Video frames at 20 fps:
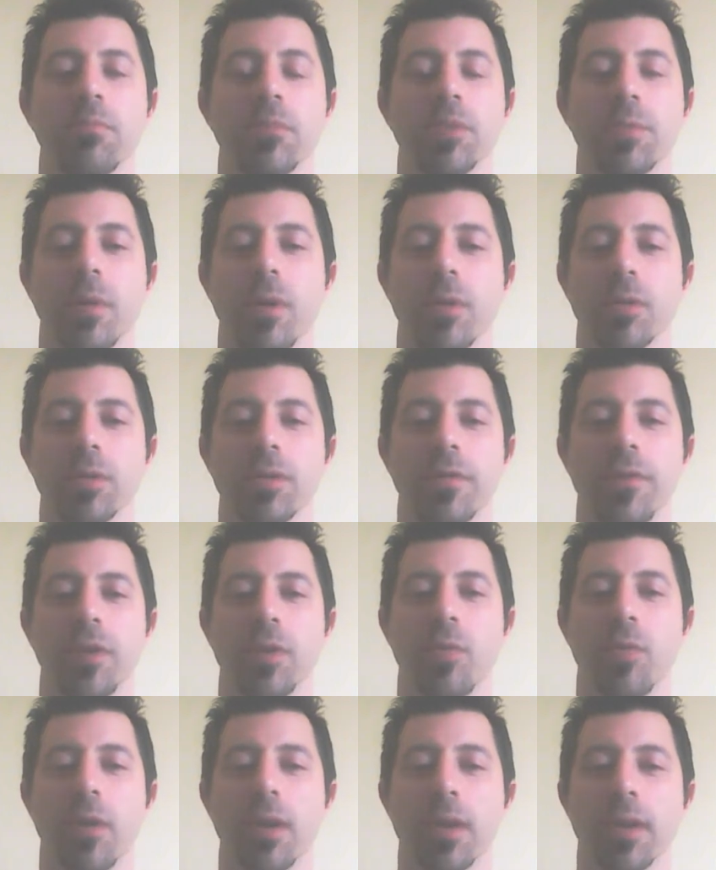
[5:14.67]
suppose if
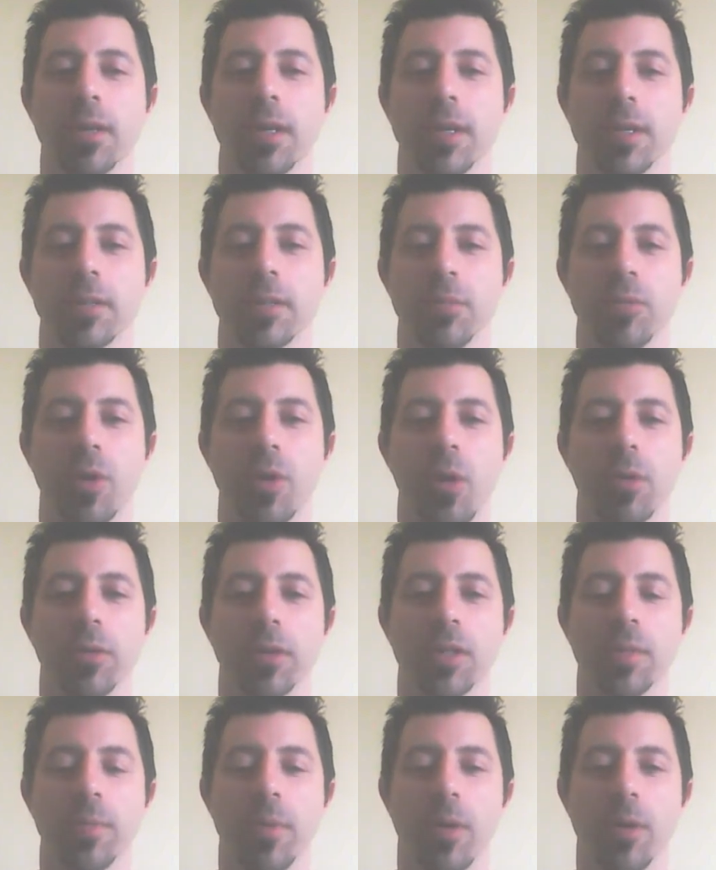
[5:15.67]
you wanted some
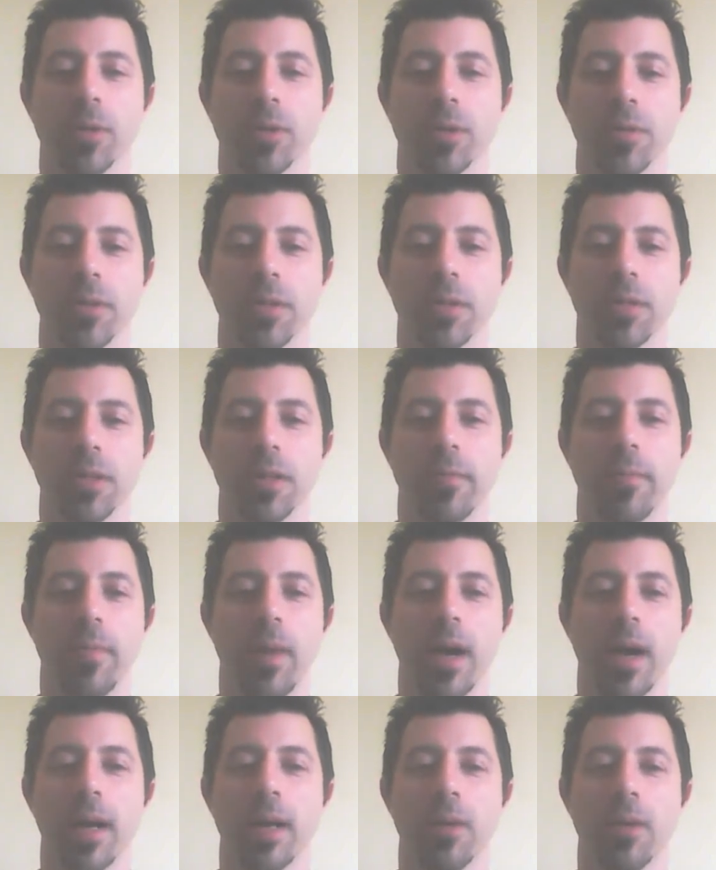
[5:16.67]
gold exposure, instead of
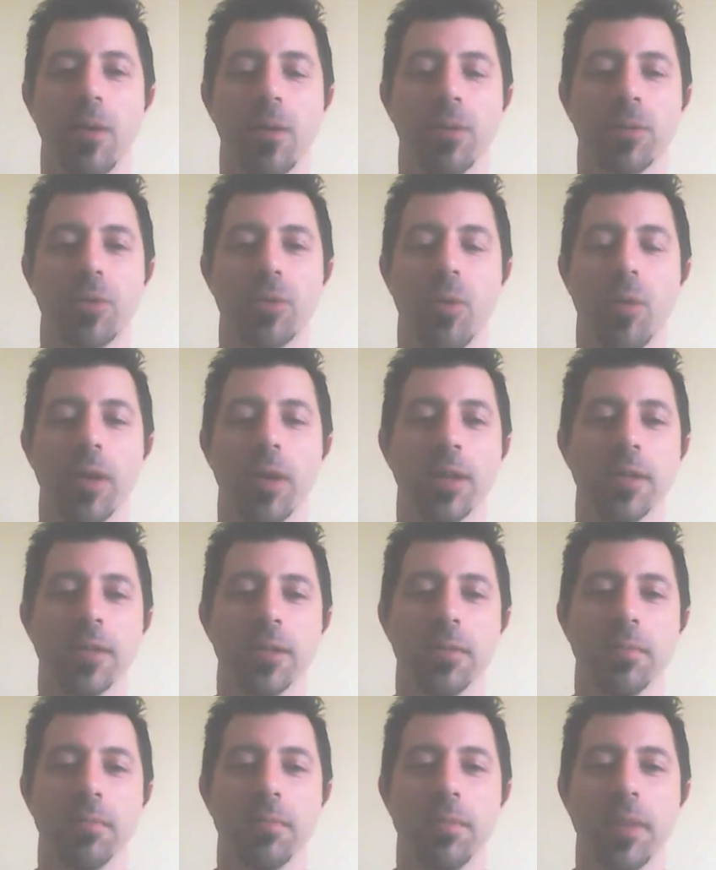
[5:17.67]
buying gold
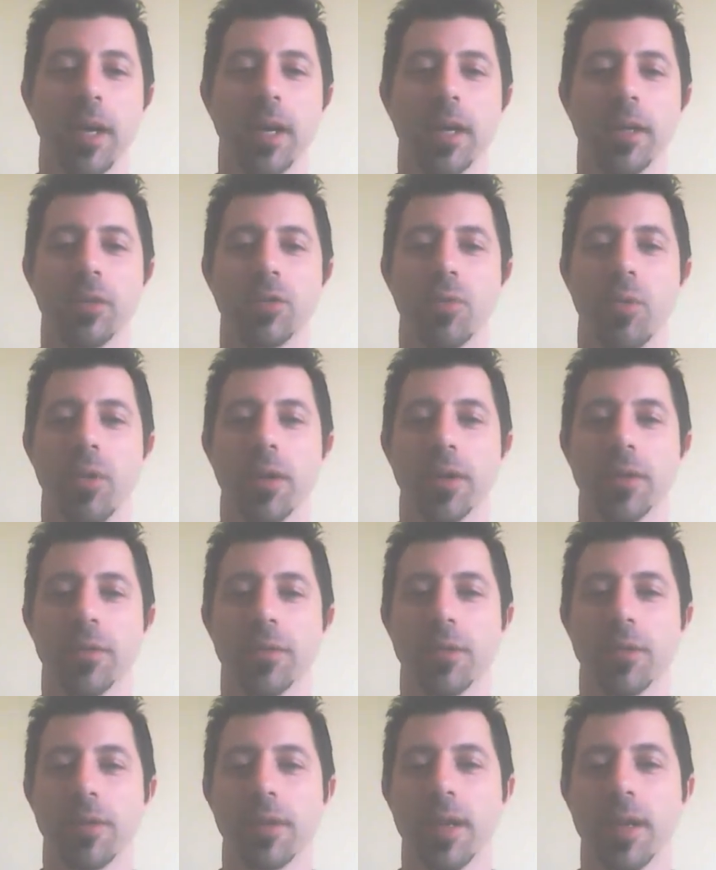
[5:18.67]
coins and paying $20
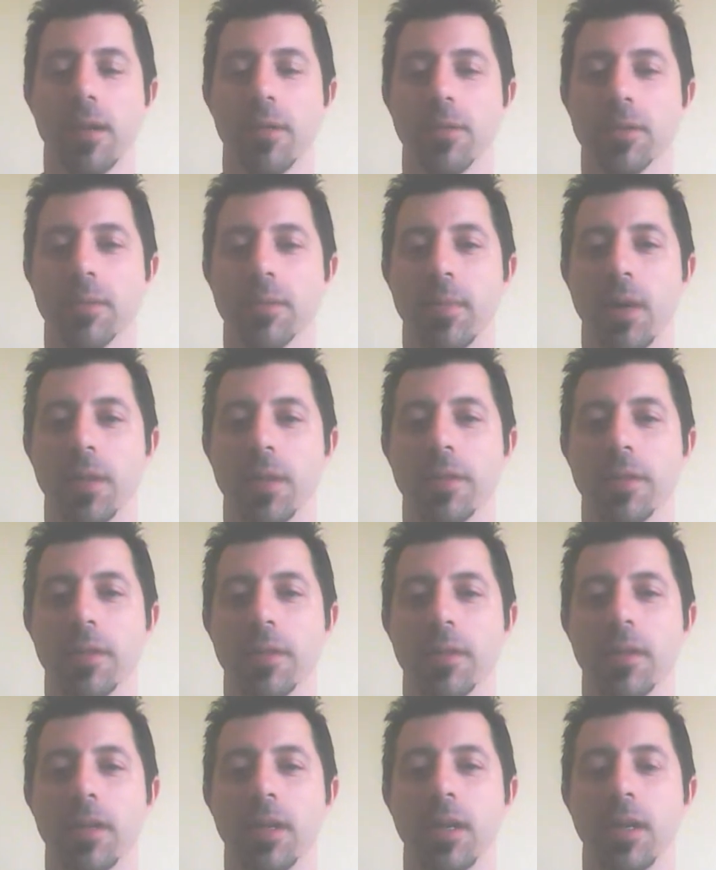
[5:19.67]
or $30 a month
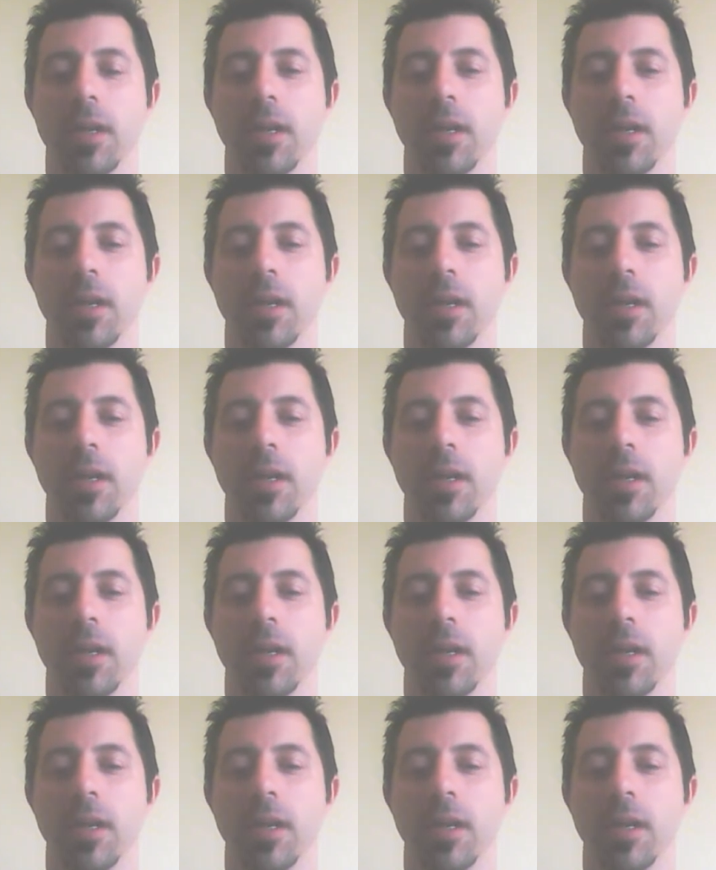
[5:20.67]
in